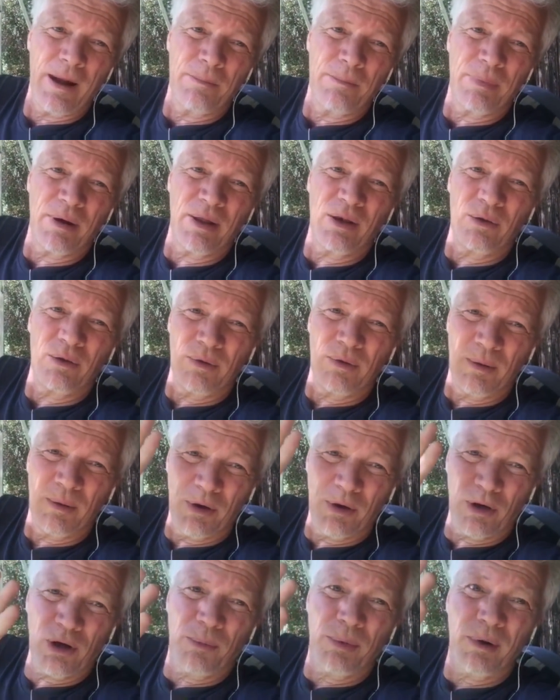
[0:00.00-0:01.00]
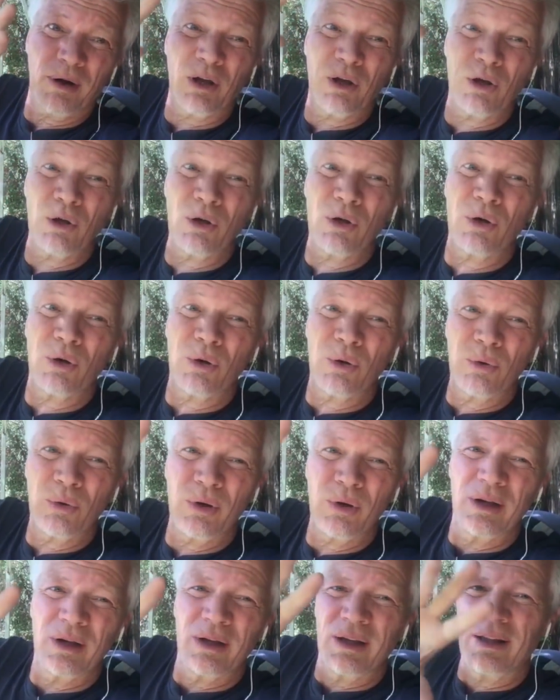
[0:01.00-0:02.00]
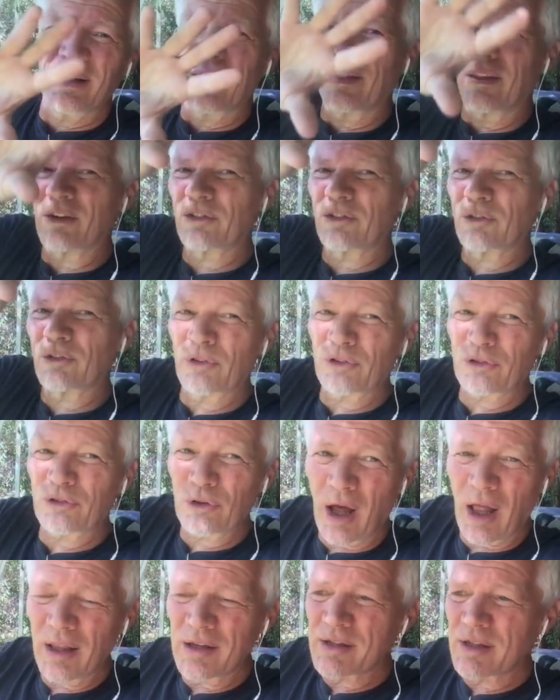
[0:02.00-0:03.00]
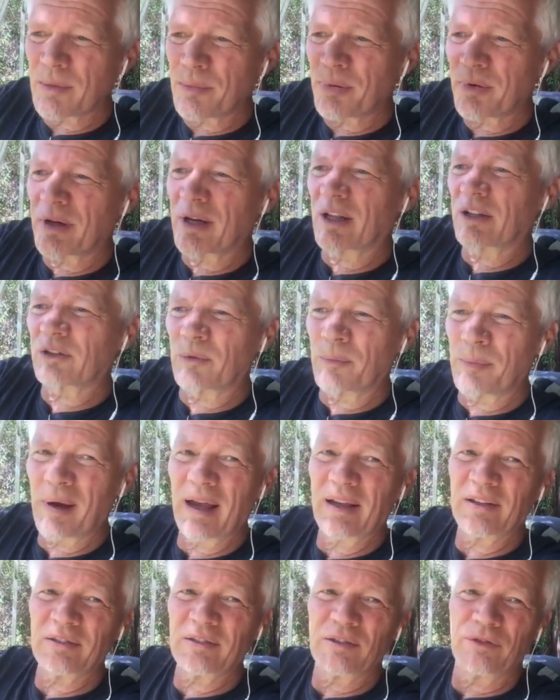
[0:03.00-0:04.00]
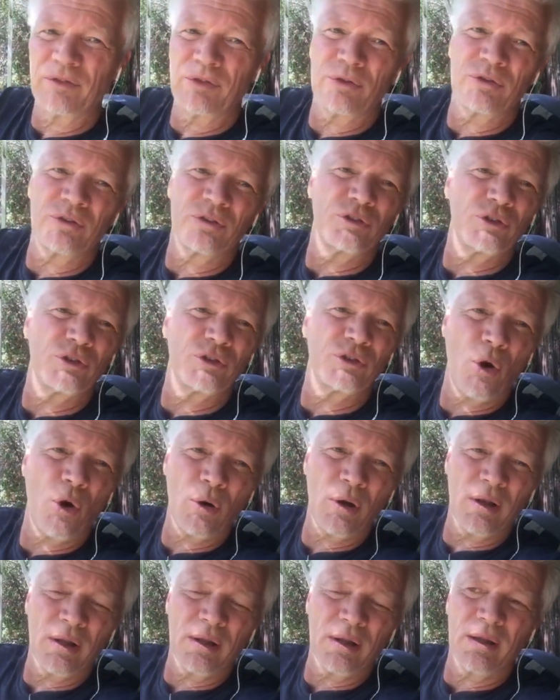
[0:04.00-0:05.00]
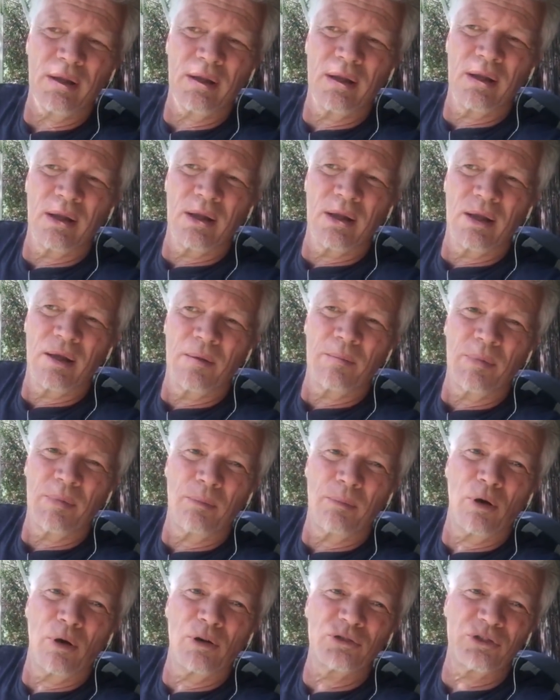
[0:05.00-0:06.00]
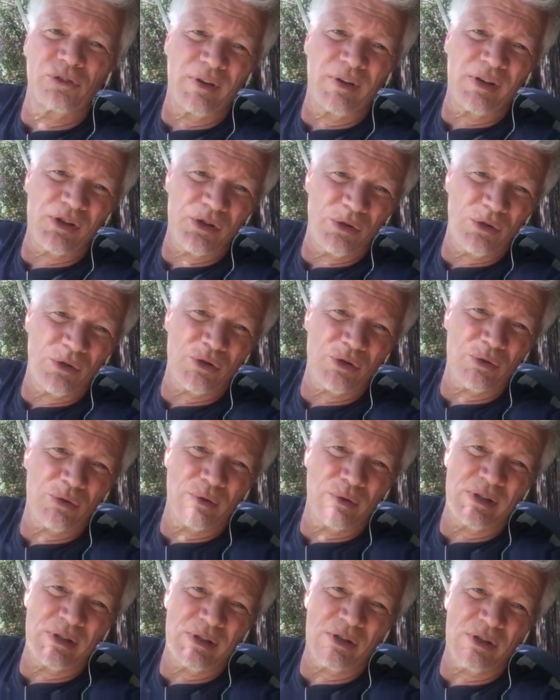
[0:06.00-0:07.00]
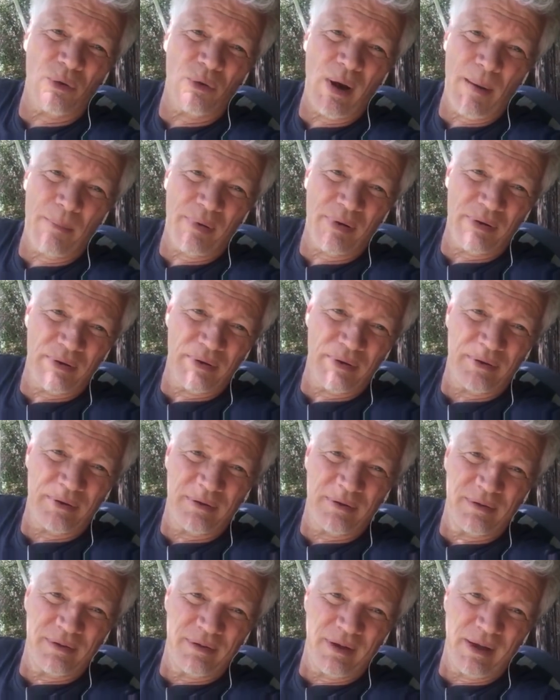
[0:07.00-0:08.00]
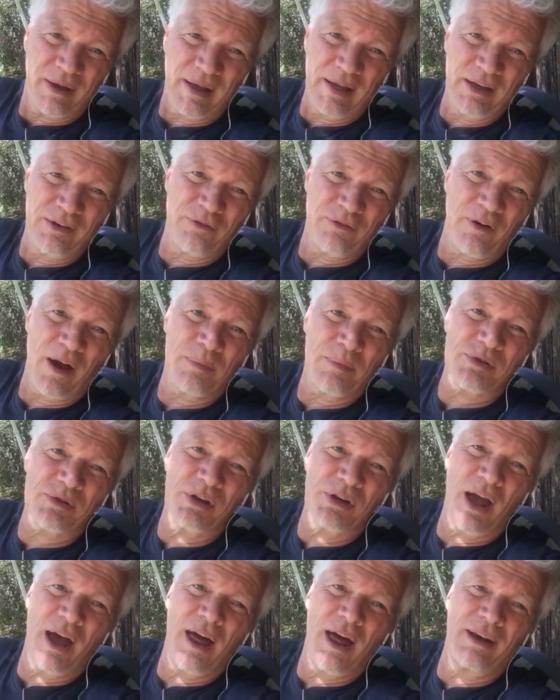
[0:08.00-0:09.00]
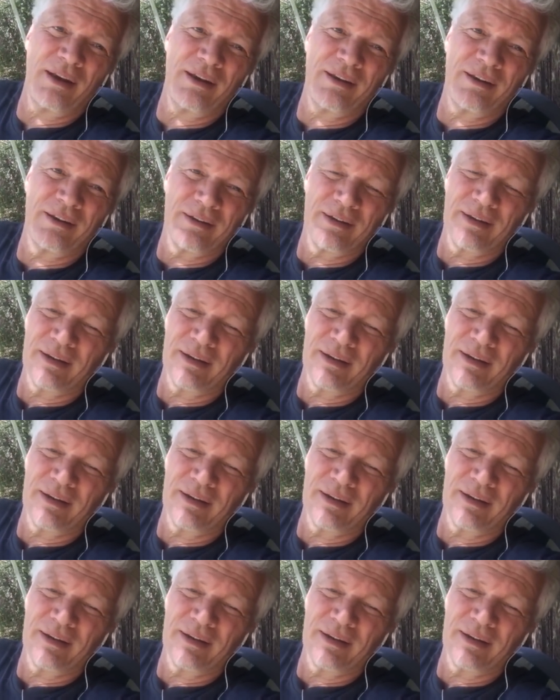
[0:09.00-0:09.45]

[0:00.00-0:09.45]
But the Book of Brigu, so astrology predicts the past and the future, totally. But most of it, as usual, is crap. 85%,